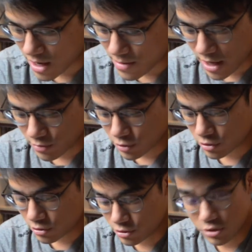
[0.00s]
I would
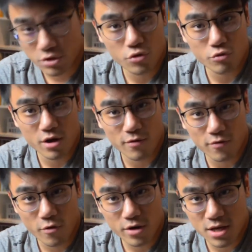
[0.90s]
usually do 3 or
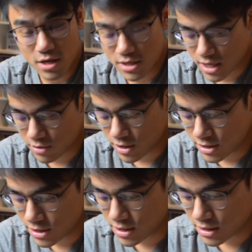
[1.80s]
4 keys at
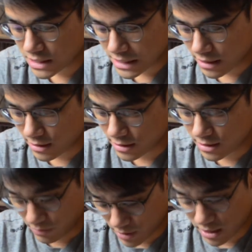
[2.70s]
once. And
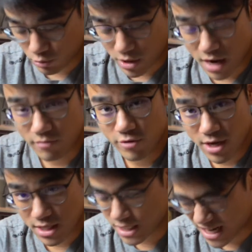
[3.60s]
some days when I'm
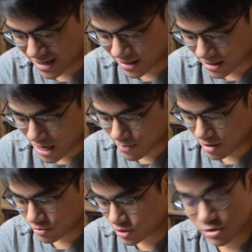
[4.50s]
really tight on time, I
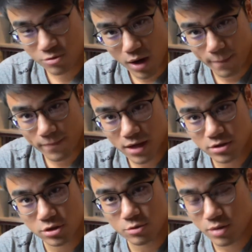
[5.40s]
would just do one. I'll
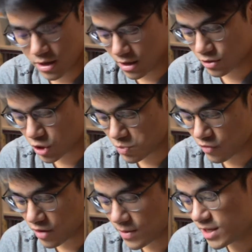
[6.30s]
just do one and I'll just
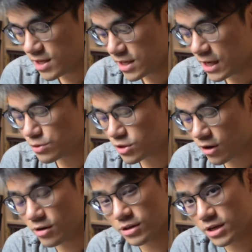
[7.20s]
move up,
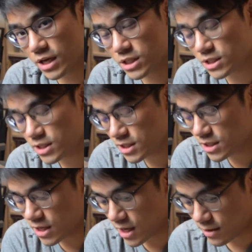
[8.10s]
starting on the next
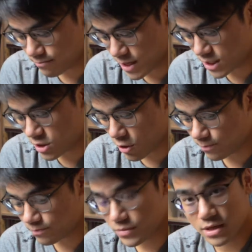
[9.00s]
note
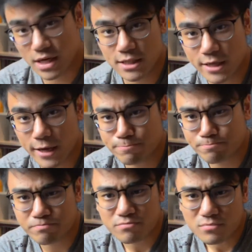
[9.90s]
the next day.
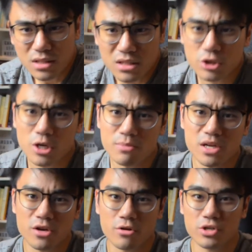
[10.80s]
So I'm going to
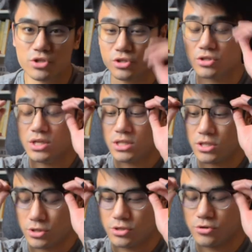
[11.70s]
encourage you
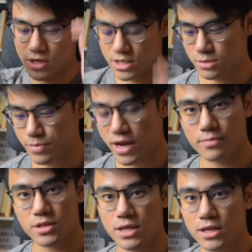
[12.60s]
to do this and pick up
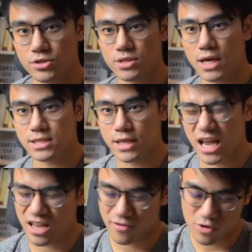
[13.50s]
this exercise
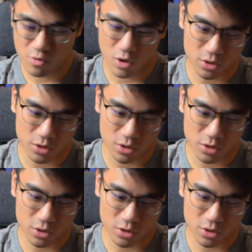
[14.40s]
again. If you want to